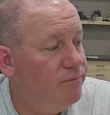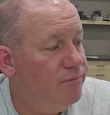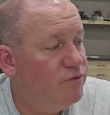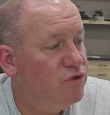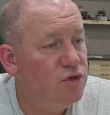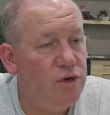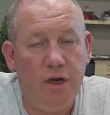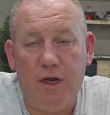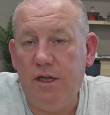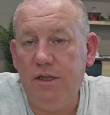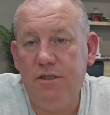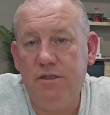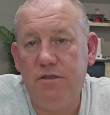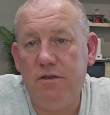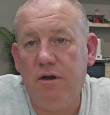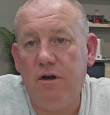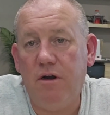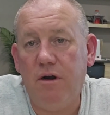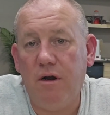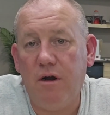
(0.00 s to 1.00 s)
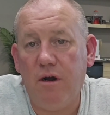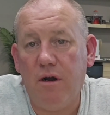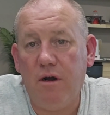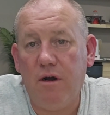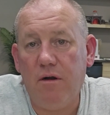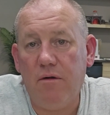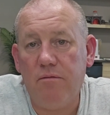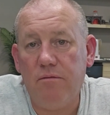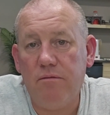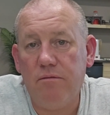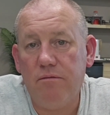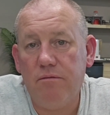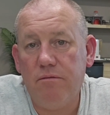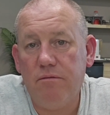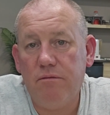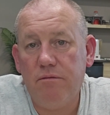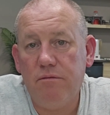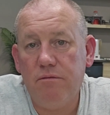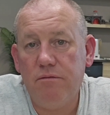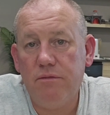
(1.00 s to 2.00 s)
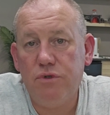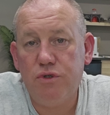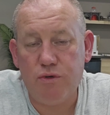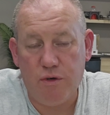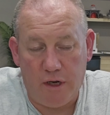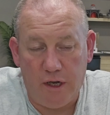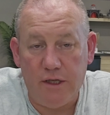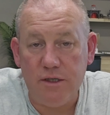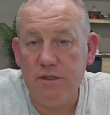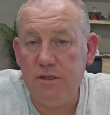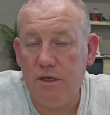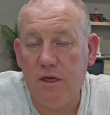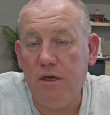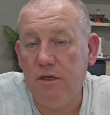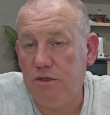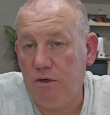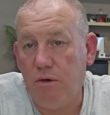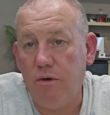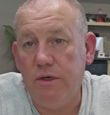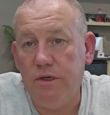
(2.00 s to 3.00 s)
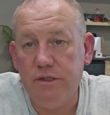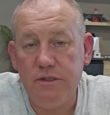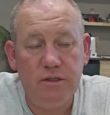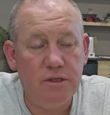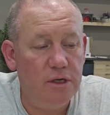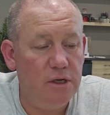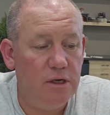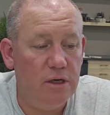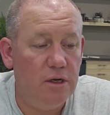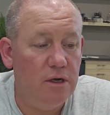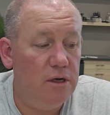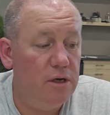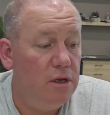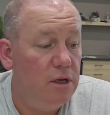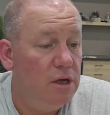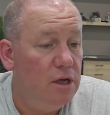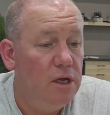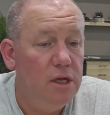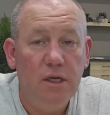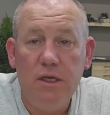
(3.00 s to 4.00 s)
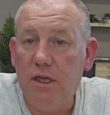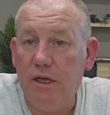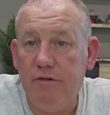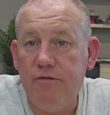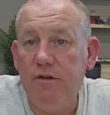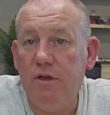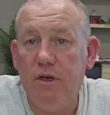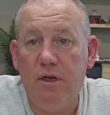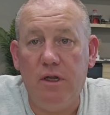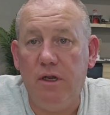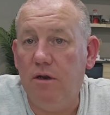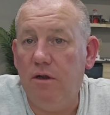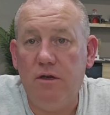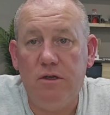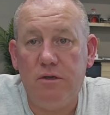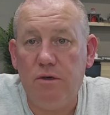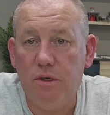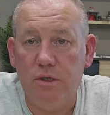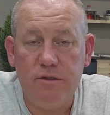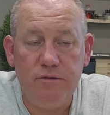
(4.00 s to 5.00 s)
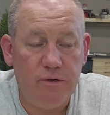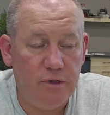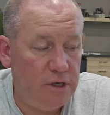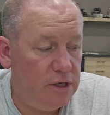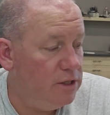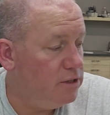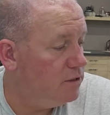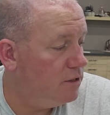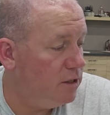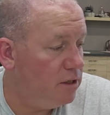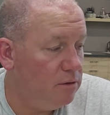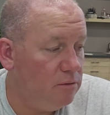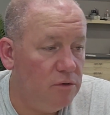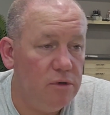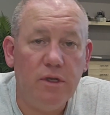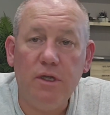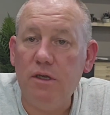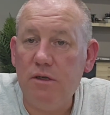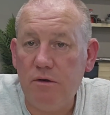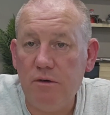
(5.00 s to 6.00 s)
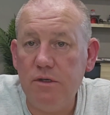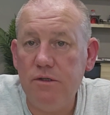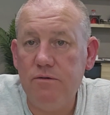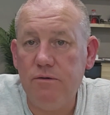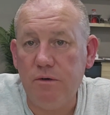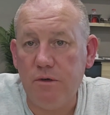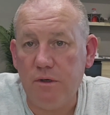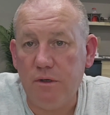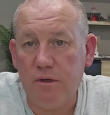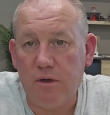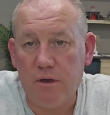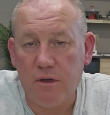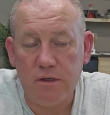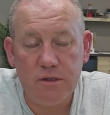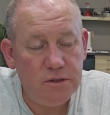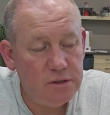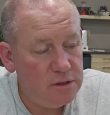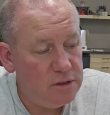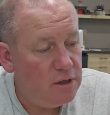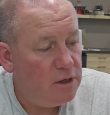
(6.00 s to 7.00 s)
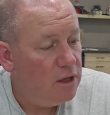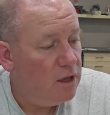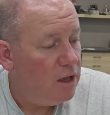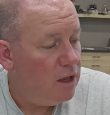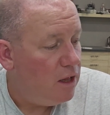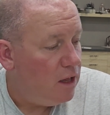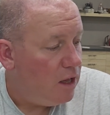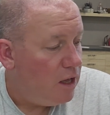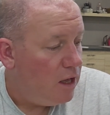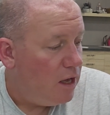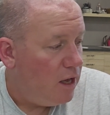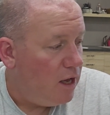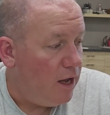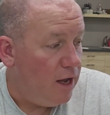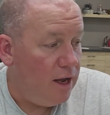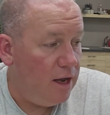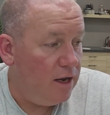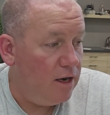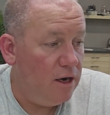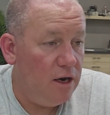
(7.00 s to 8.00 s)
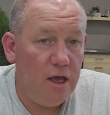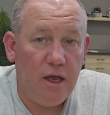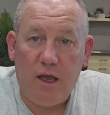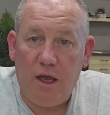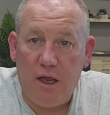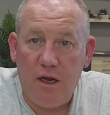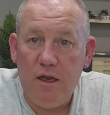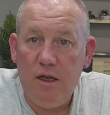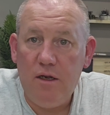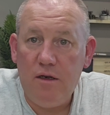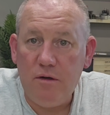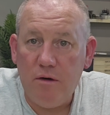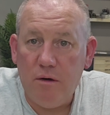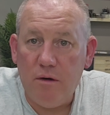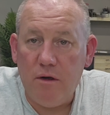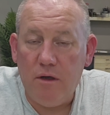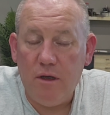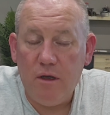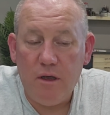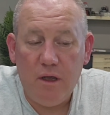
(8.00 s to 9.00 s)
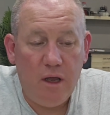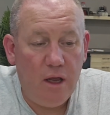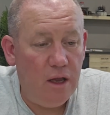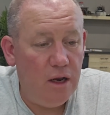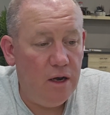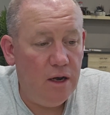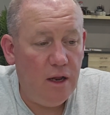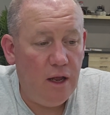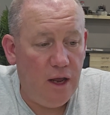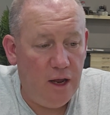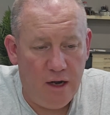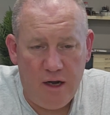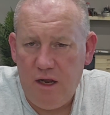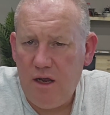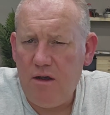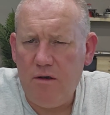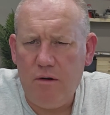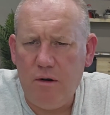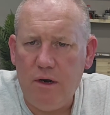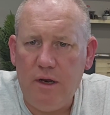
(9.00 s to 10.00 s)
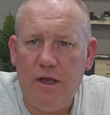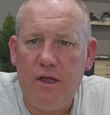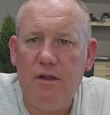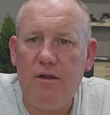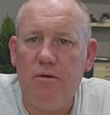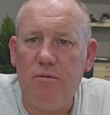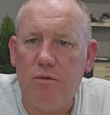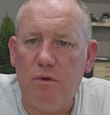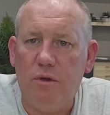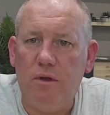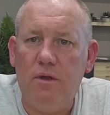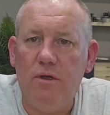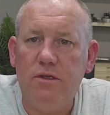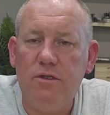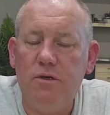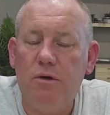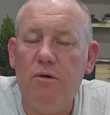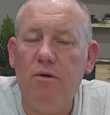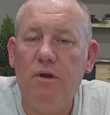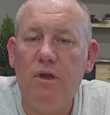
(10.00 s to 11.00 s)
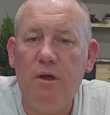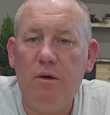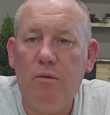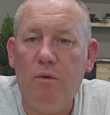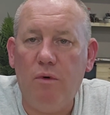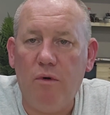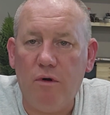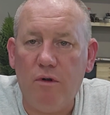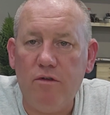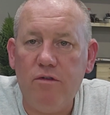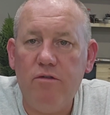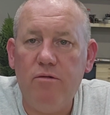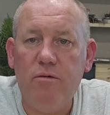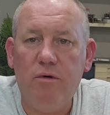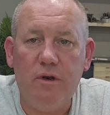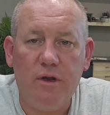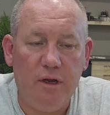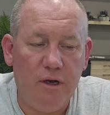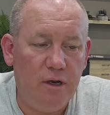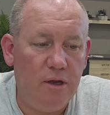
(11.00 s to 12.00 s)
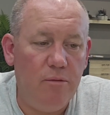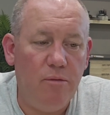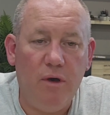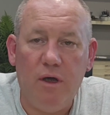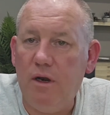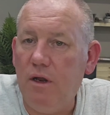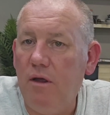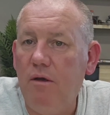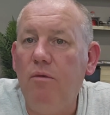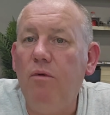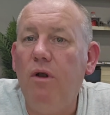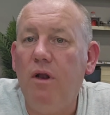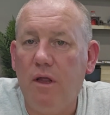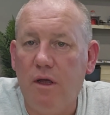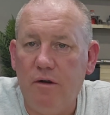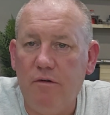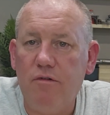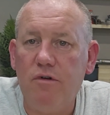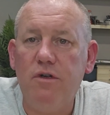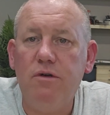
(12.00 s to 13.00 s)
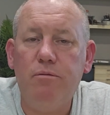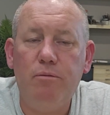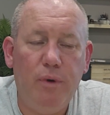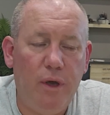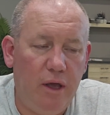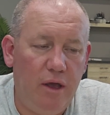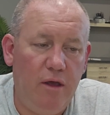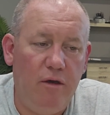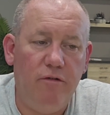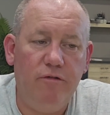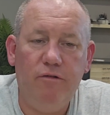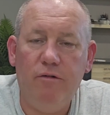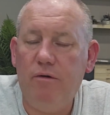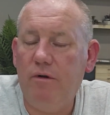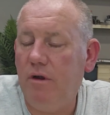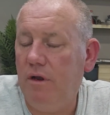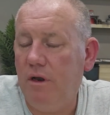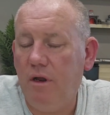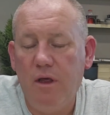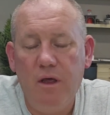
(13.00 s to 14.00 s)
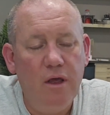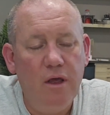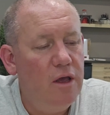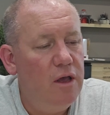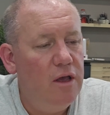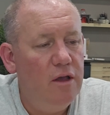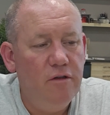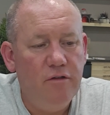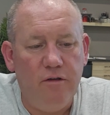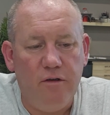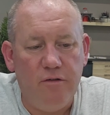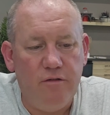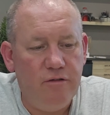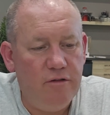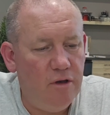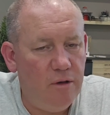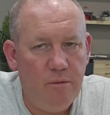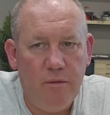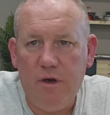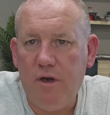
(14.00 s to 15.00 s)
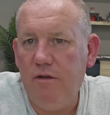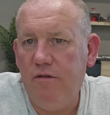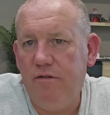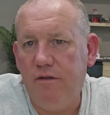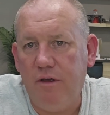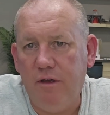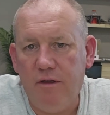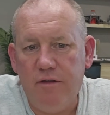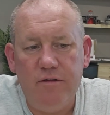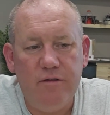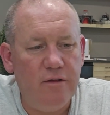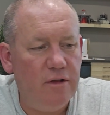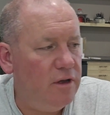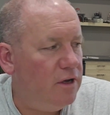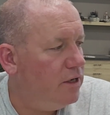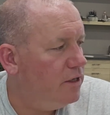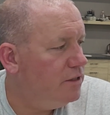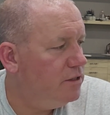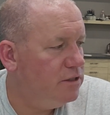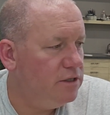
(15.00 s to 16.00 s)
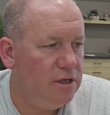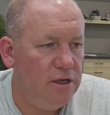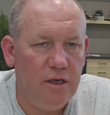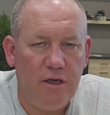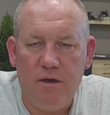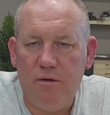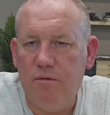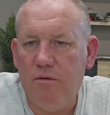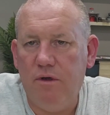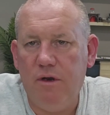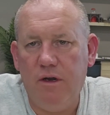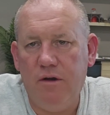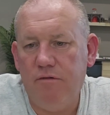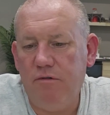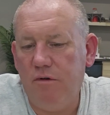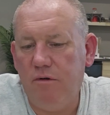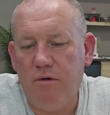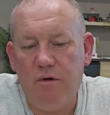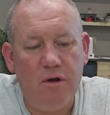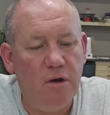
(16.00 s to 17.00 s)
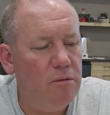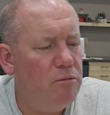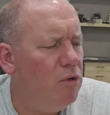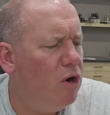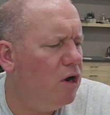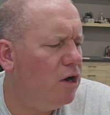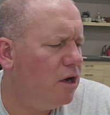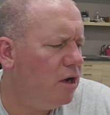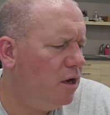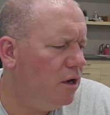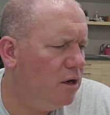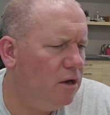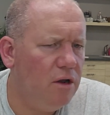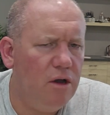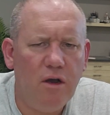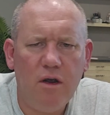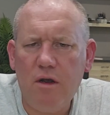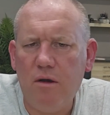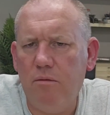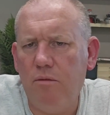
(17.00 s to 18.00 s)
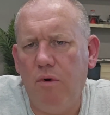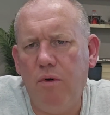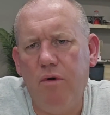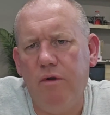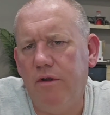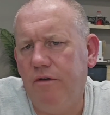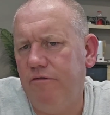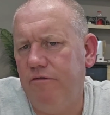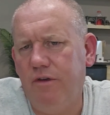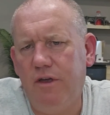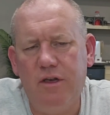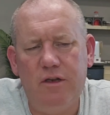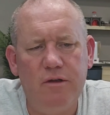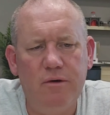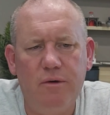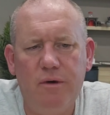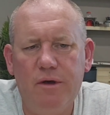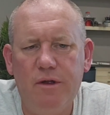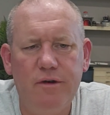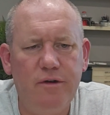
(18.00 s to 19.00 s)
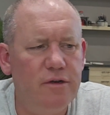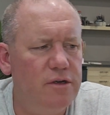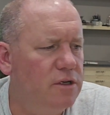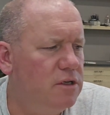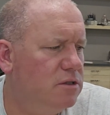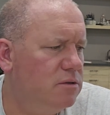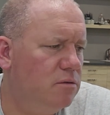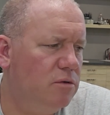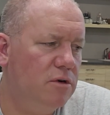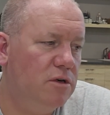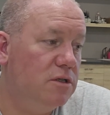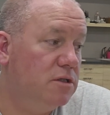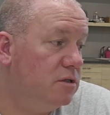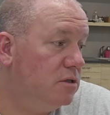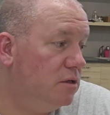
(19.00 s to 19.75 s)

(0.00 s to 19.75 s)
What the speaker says: trains are trains. They are toys. They are definitely not toys for kids anymore. They're toys for adults. And like any toy and any collectible is only worth what anybody will ever pay you for it. So if somebody says an ICE whatever, or a Markler locomotive V200 is worth